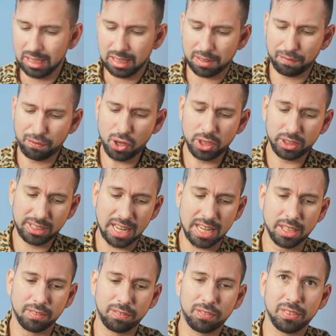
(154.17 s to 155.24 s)
The third
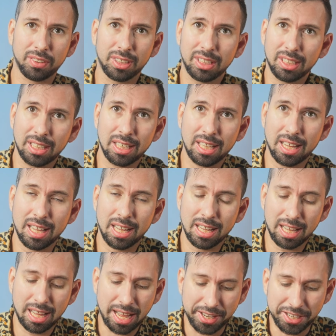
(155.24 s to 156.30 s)
kind of
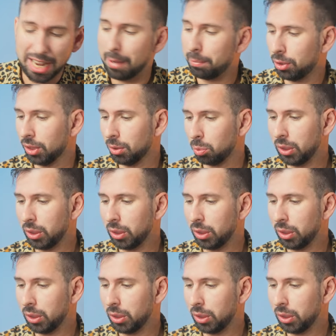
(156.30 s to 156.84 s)
adapter,